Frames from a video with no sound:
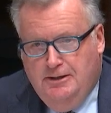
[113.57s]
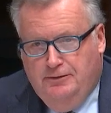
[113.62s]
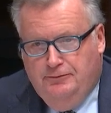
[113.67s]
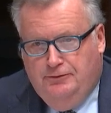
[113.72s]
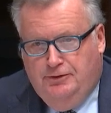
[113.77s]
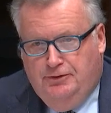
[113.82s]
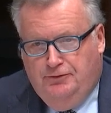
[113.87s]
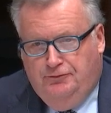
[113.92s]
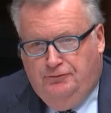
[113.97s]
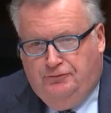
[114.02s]

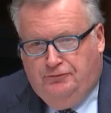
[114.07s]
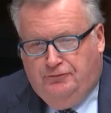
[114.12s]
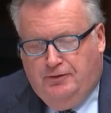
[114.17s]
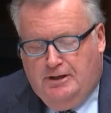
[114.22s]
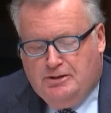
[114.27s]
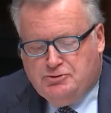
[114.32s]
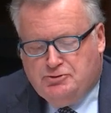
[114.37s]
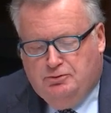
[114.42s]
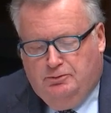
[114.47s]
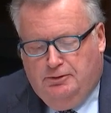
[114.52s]
these
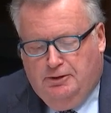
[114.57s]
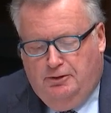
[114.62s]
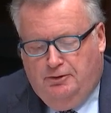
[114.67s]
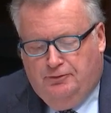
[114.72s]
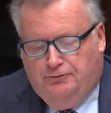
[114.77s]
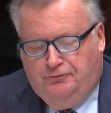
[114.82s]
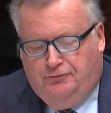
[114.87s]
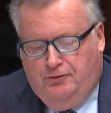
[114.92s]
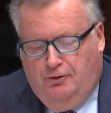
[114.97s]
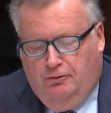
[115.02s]
sexual
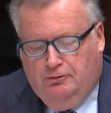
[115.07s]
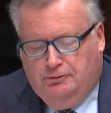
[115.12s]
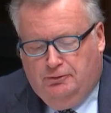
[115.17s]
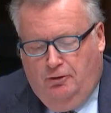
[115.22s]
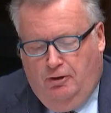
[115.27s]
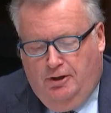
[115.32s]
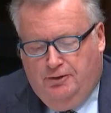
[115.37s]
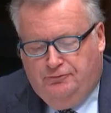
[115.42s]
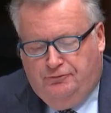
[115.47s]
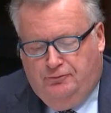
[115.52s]
assault
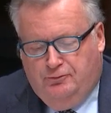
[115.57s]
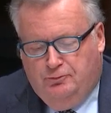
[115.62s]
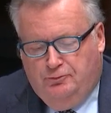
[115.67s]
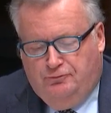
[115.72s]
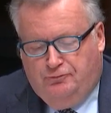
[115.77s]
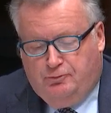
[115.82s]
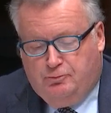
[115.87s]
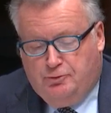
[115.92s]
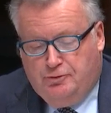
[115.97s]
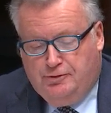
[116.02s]

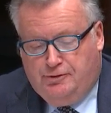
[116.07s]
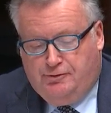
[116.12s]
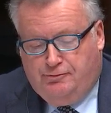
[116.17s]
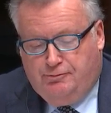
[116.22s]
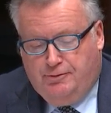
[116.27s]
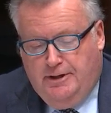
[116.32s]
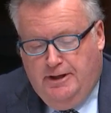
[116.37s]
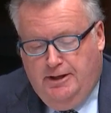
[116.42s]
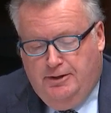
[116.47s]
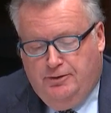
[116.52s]
lawsuits were
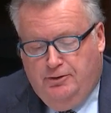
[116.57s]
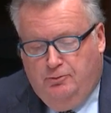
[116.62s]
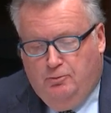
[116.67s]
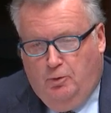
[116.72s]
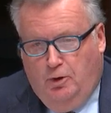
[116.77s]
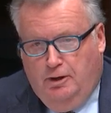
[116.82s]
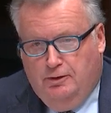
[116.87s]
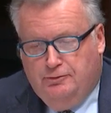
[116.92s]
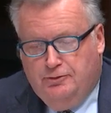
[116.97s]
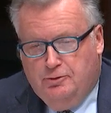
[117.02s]
created
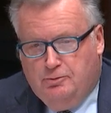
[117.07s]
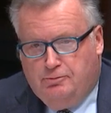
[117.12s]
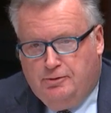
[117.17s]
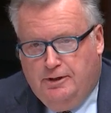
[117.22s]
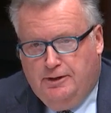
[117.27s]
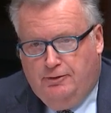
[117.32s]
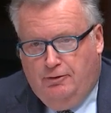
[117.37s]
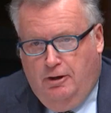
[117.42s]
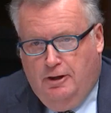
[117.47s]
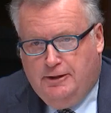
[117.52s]
while you were
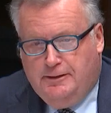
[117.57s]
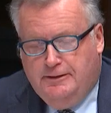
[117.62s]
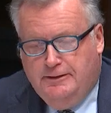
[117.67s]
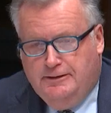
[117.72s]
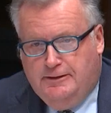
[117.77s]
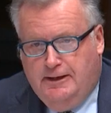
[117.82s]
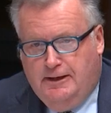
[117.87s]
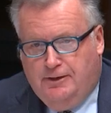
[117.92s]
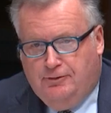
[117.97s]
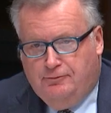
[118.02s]
at Hockey
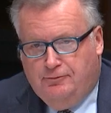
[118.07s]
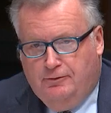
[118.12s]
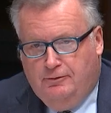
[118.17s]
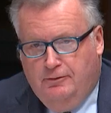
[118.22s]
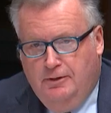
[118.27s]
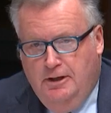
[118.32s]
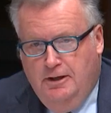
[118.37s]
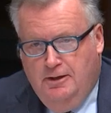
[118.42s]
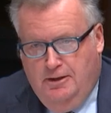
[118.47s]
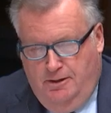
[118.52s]

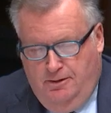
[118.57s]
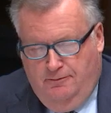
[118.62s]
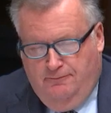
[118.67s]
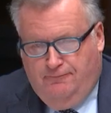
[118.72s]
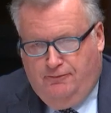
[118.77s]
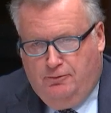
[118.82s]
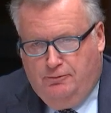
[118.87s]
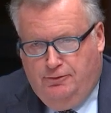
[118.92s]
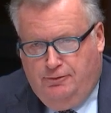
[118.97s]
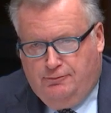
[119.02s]
Canada
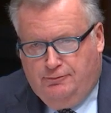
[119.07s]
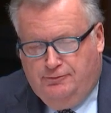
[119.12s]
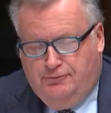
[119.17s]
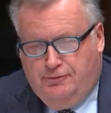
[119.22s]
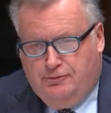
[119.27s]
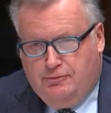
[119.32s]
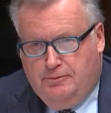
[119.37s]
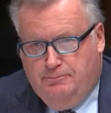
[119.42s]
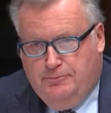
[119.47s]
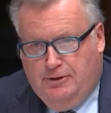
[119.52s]
for your
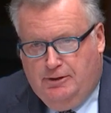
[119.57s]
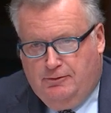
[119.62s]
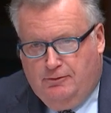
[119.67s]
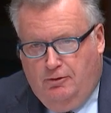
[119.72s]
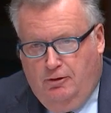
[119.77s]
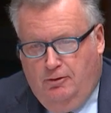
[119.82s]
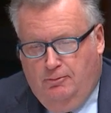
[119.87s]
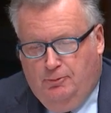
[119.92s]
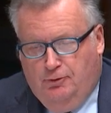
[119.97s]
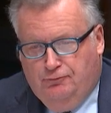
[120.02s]
term there,
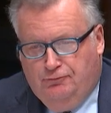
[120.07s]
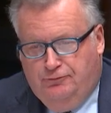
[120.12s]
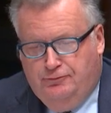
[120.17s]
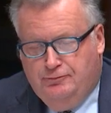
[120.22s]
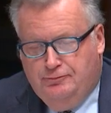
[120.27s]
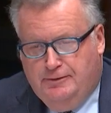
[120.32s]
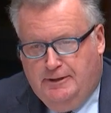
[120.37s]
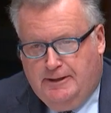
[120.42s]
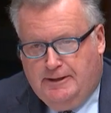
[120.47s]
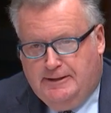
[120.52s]
almost
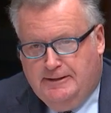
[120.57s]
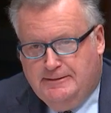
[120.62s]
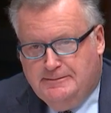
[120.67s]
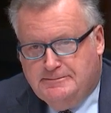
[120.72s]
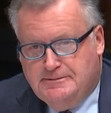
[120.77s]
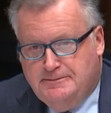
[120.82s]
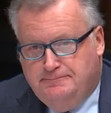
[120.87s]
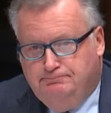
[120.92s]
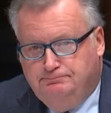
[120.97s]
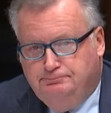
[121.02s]
two
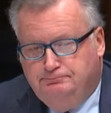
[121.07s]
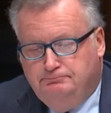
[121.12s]
decades?